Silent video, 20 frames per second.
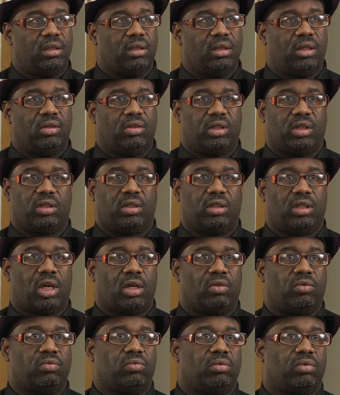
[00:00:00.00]
you just
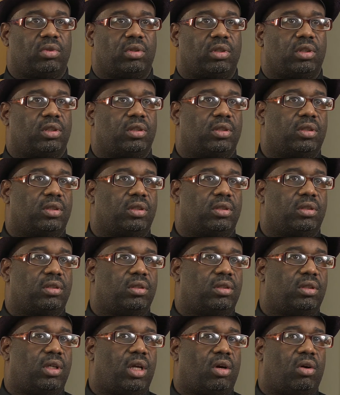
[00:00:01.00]
don't
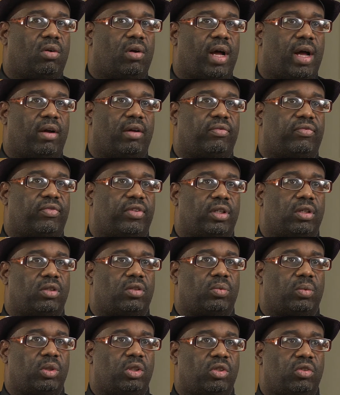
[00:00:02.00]
know how it
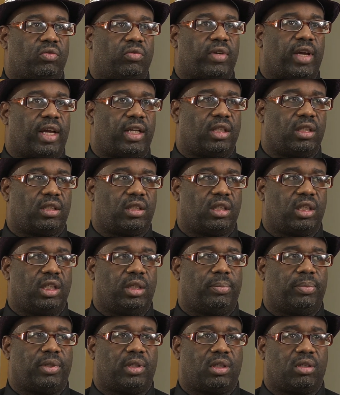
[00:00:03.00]
feels when you've had to
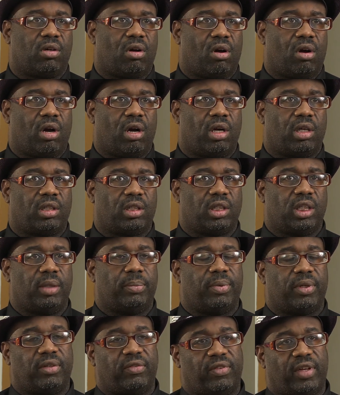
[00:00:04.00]
sleep in a car,
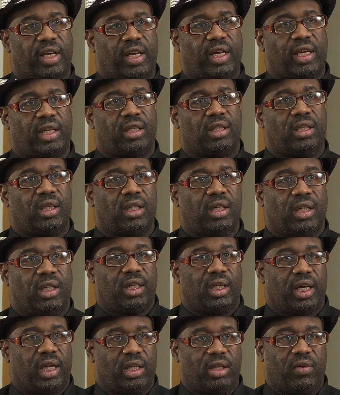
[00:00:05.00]
sleep in a van,
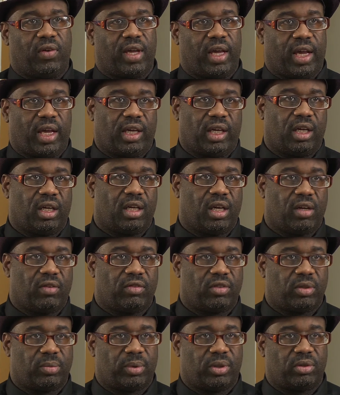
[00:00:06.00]
and you can't get
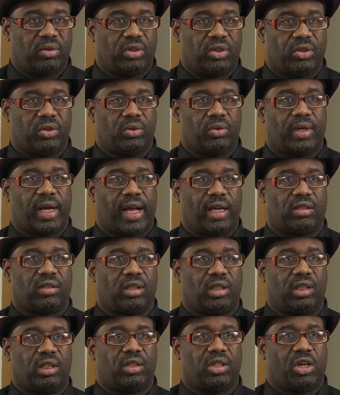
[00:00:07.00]
comfortable, to
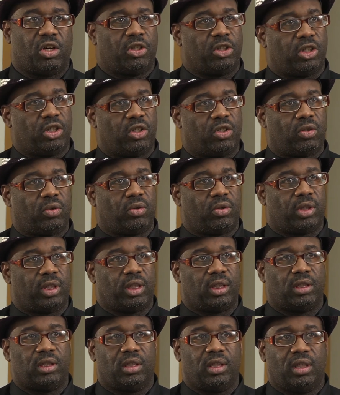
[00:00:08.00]
actually turning the door
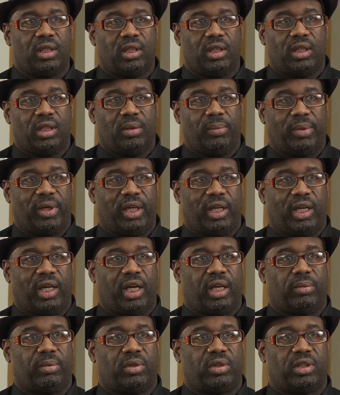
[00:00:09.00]
and being
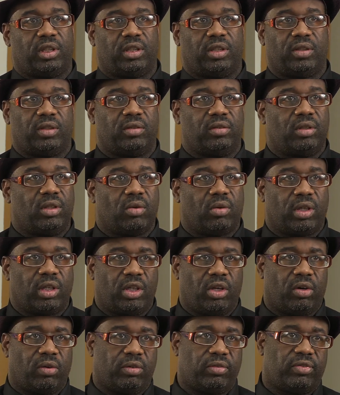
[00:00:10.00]
able to go
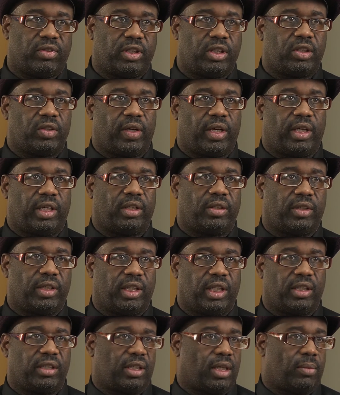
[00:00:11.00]
in your refrigerator
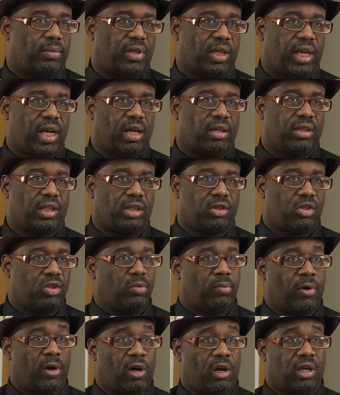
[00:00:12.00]
and get something out that
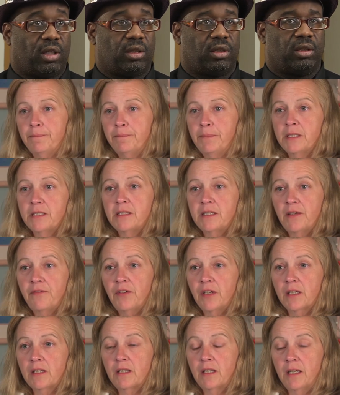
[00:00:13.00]
you bought.
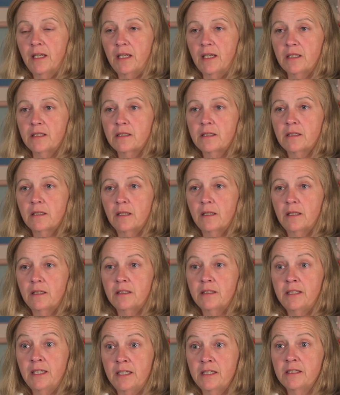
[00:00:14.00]
Pacific Clinics
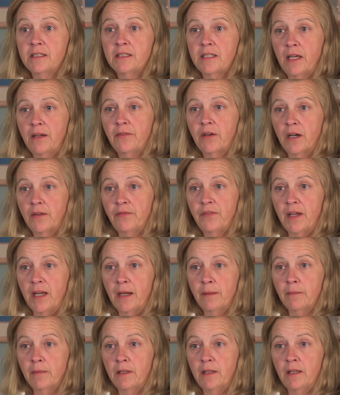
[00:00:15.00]
did save our
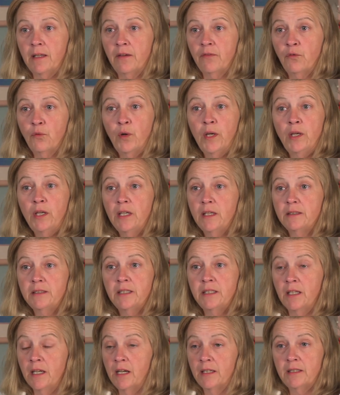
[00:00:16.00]
family. If we
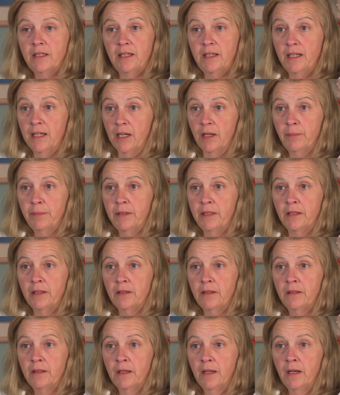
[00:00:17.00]
did not get help
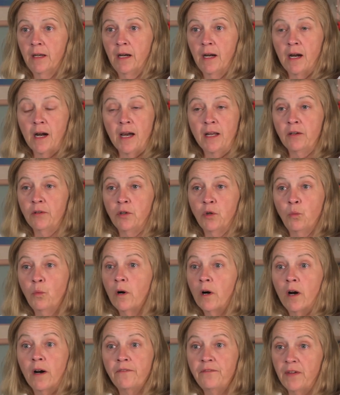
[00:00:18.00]
here, I don't know
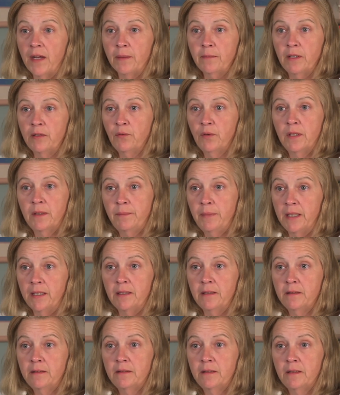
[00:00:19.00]
where our family would have
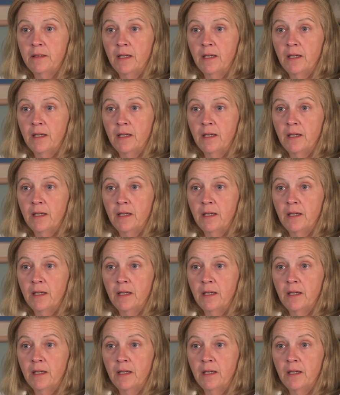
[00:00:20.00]
been.